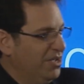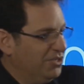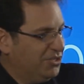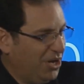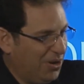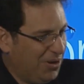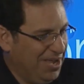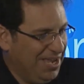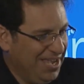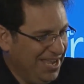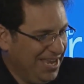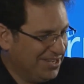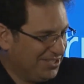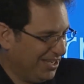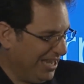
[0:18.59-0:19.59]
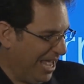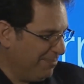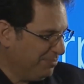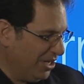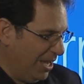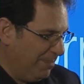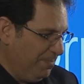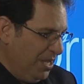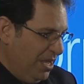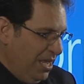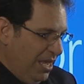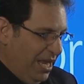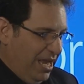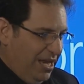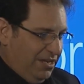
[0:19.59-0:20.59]
Absolutely. So it's a laptop. Yep.
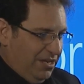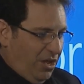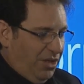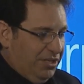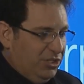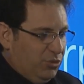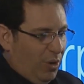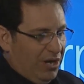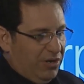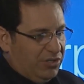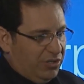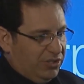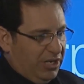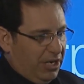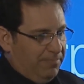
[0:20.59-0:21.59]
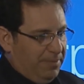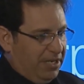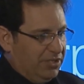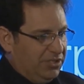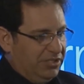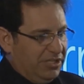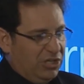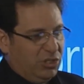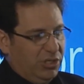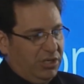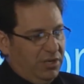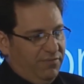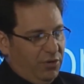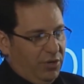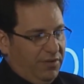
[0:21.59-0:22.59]
And all these wires are set up because it's actually
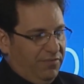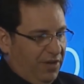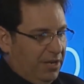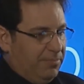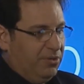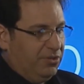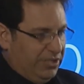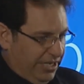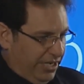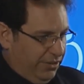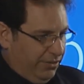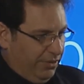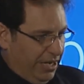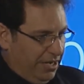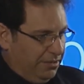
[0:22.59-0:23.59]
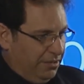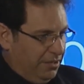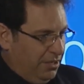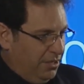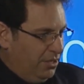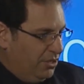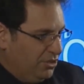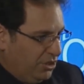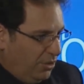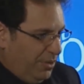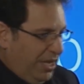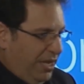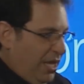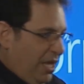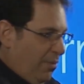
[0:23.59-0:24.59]
converting fiber to Ethernet. Okay. So
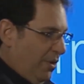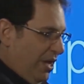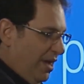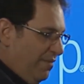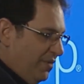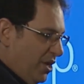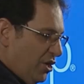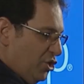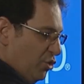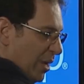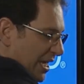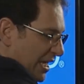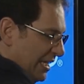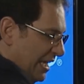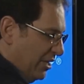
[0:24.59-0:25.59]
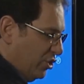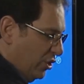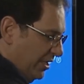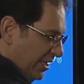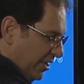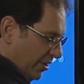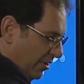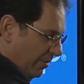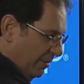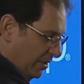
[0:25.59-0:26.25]
we we have a direct connection here.